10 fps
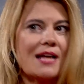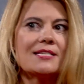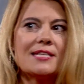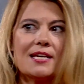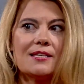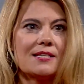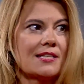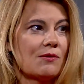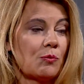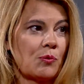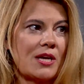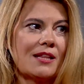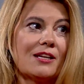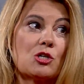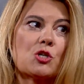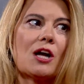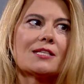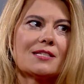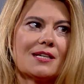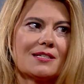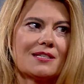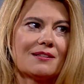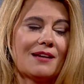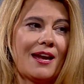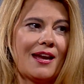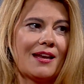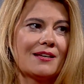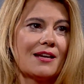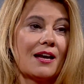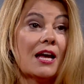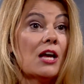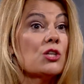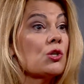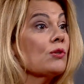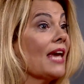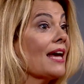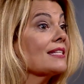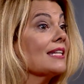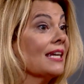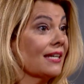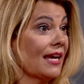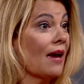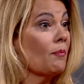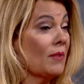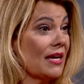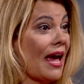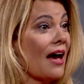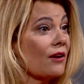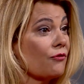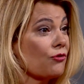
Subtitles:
I didn't really trust it. And so yes, it kept me out of